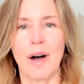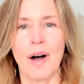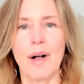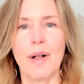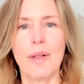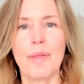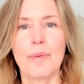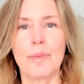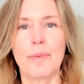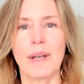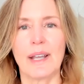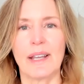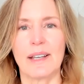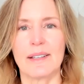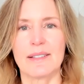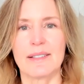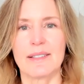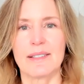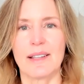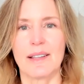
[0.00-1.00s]
all the
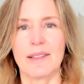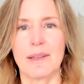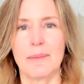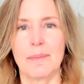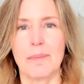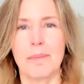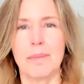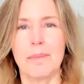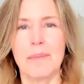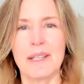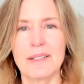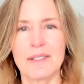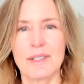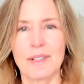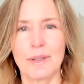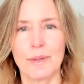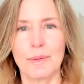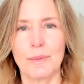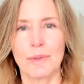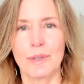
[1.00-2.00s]
ways that the
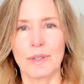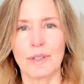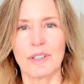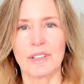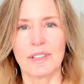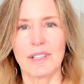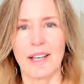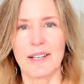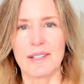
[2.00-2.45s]
mystical world